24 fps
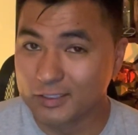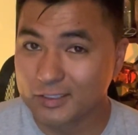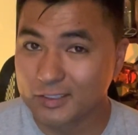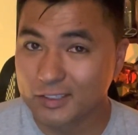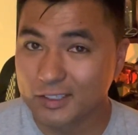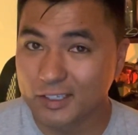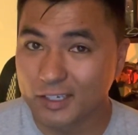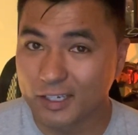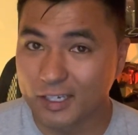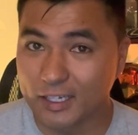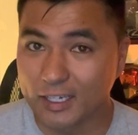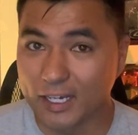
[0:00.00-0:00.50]

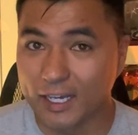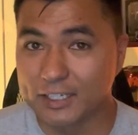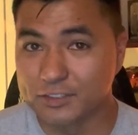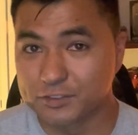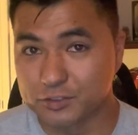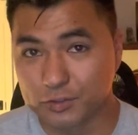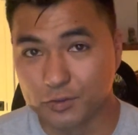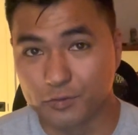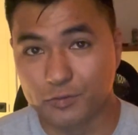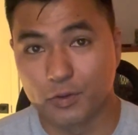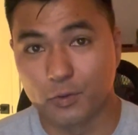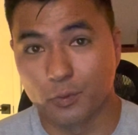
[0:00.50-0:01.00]
Okay, as
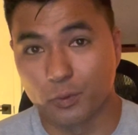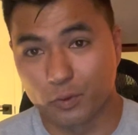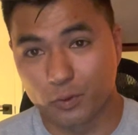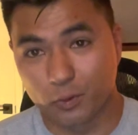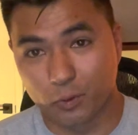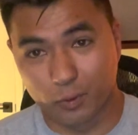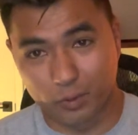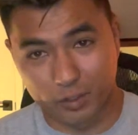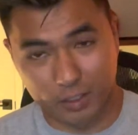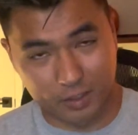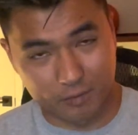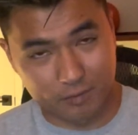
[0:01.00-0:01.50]
of the
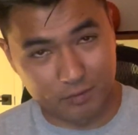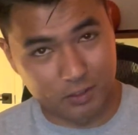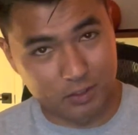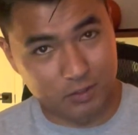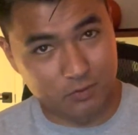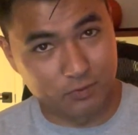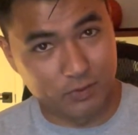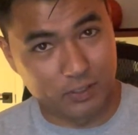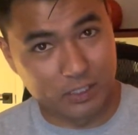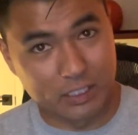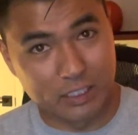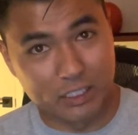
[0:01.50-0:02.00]
recording of this
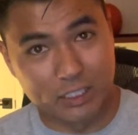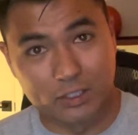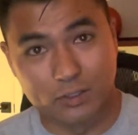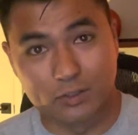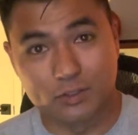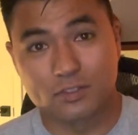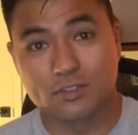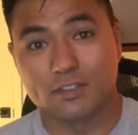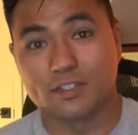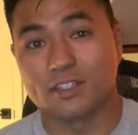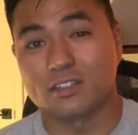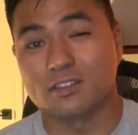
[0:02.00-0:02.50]
video,
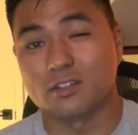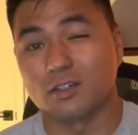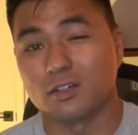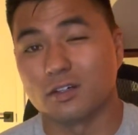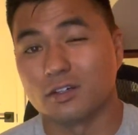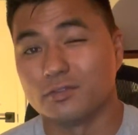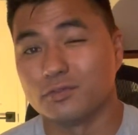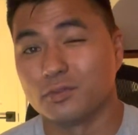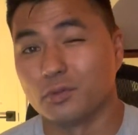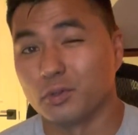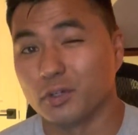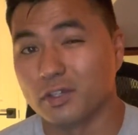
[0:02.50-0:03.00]

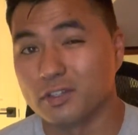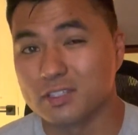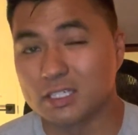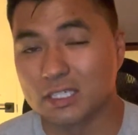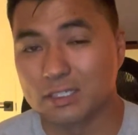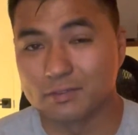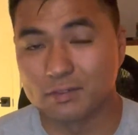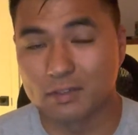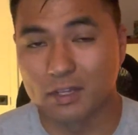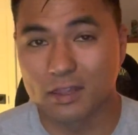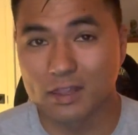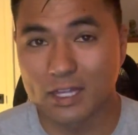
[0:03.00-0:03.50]

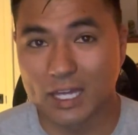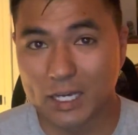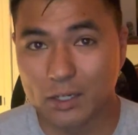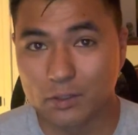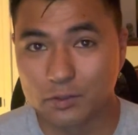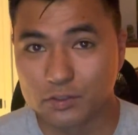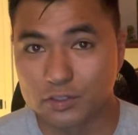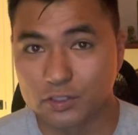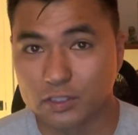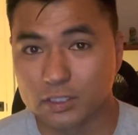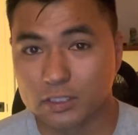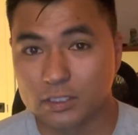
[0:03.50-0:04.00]

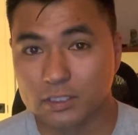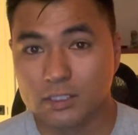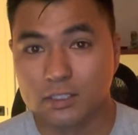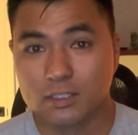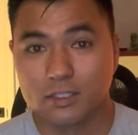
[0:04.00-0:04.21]
$647,000.